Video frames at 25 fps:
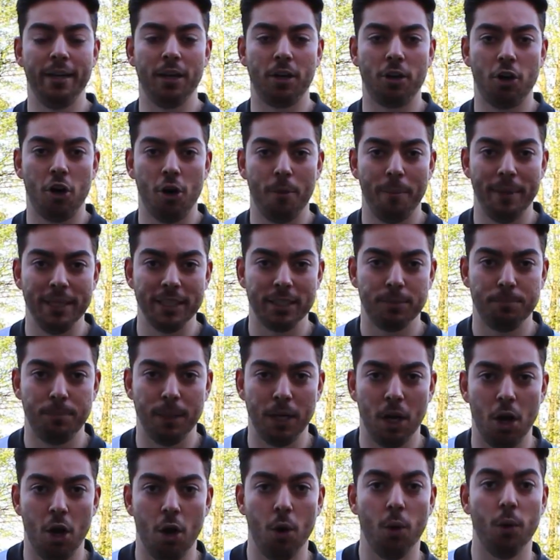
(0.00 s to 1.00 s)
the comments
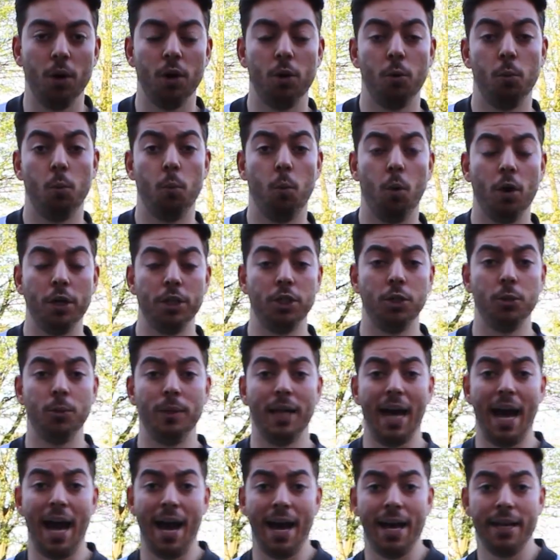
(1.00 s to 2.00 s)
below what you
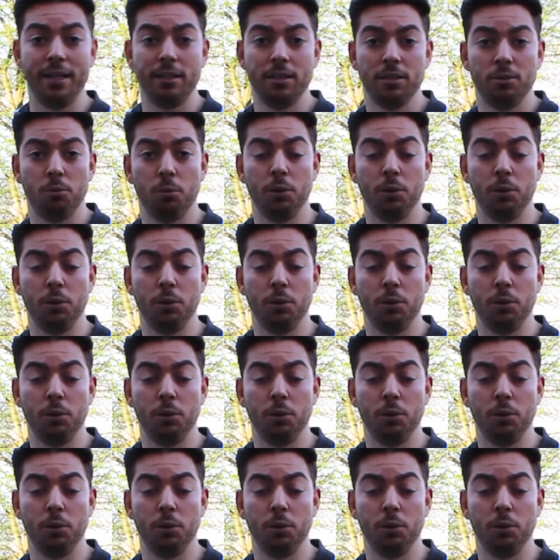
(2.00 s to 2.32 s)
would add,